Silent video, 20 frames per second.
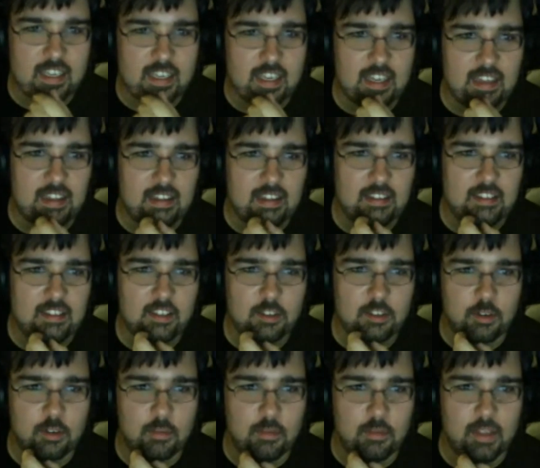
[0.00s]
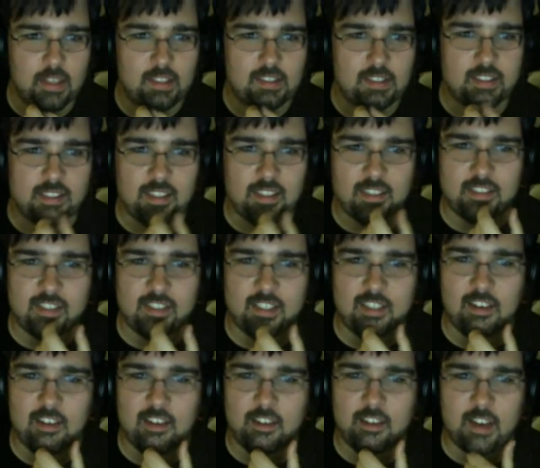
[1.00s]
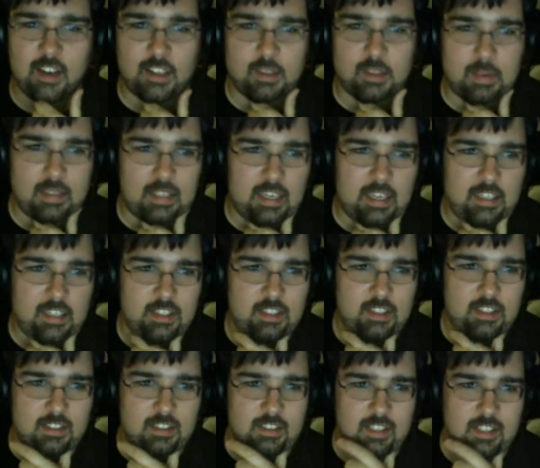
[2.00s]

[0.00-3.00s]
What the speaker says: that the tournament exceeded all their expectations.